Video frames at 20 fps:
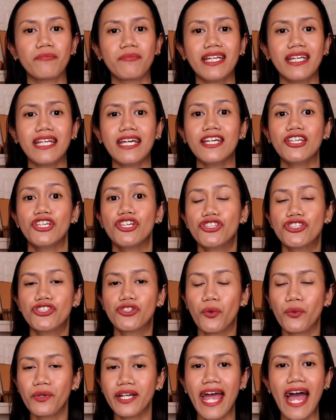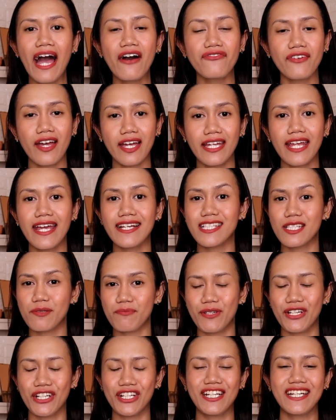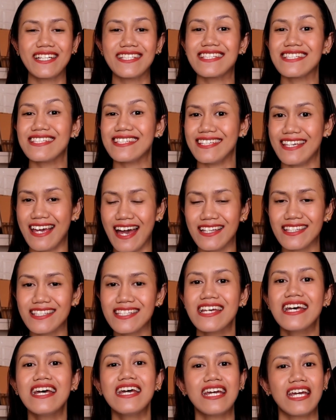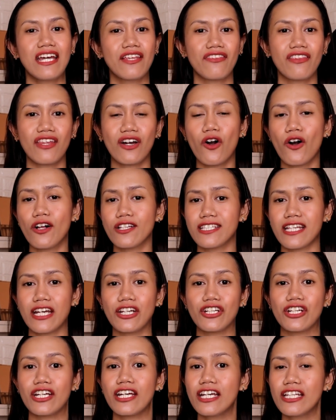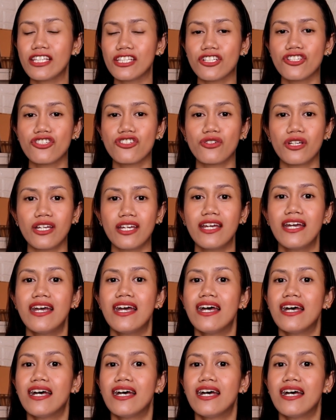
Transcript: meaning you don't have any experience yet in the call center industry,